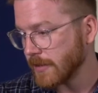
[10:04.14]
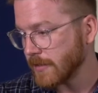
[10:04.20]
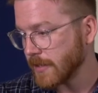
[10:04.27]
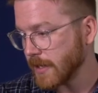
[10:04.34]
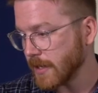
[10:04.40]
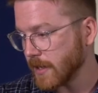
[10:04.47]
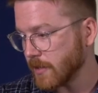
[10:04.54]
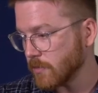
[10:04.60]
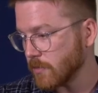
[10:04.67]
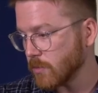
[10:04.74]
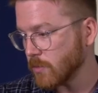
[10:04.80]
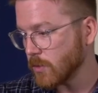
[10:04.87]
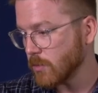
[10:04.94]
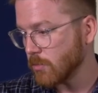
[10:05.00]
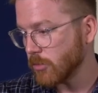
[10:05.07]
then
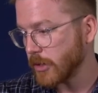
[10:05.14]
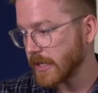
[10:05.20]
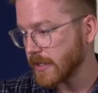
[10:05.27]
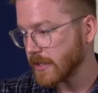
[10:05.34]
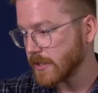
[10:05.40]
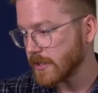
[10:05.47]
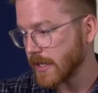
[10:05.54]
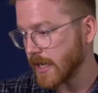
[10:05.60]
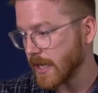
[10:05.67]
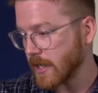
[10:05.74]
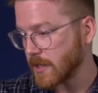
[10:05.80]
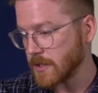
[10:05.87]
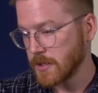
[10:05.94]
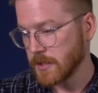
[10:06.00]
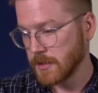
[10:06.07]
we'll break it
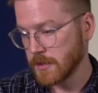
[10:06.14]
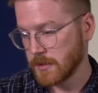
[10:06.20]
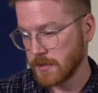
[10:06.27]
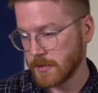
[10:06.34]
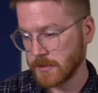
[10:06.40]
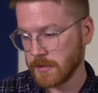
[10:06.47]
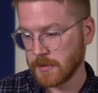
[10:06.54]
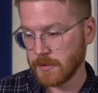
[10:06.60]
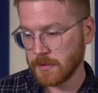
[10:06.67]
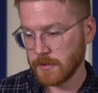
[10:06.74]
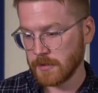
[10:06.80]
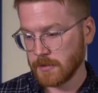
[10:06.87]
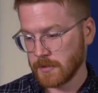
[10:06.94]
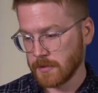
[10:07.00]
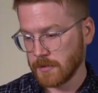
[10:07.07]
down.
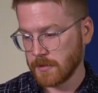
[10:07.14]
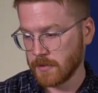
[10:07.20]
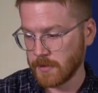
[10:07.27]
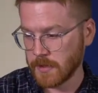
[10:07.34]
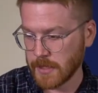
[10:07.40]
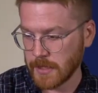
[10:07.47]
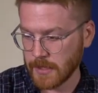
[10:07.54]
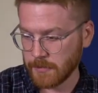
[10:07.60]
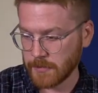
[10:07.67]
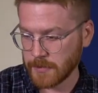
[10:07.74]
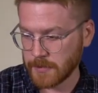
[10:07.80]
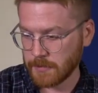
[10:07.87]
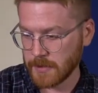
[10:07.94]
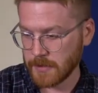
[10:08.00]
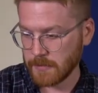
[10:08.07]
All right, I'm going to
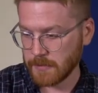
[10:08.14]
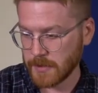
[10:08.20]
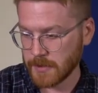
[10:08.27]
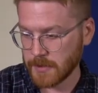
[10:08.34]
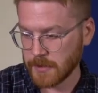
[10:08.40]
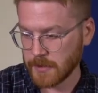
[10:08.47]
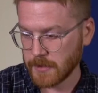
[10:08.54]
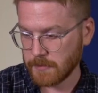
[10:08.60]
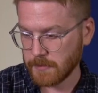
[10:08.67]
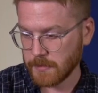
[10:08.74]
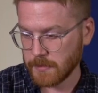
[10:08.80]
speed it back up.